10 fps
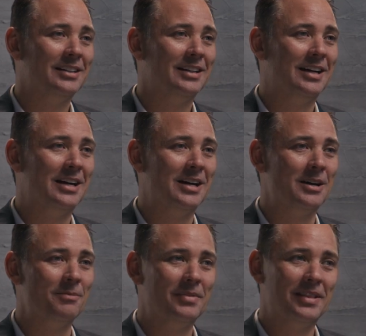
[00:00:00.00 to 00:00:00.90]

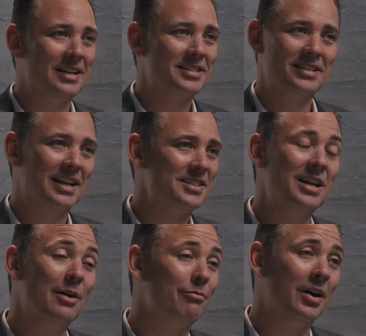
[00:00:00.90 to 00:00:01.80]
That's
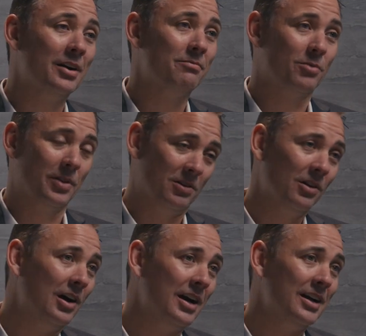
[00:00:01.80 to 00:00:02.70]
not fun for the
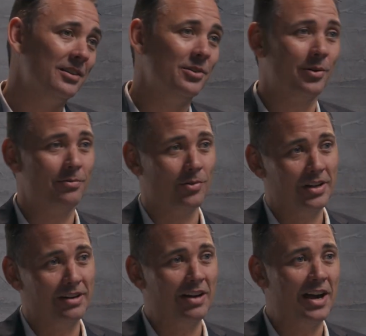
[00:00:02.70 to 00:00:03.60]
client nor for the
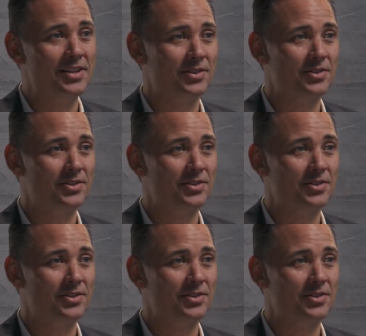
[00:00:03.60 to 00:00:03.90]
advisor.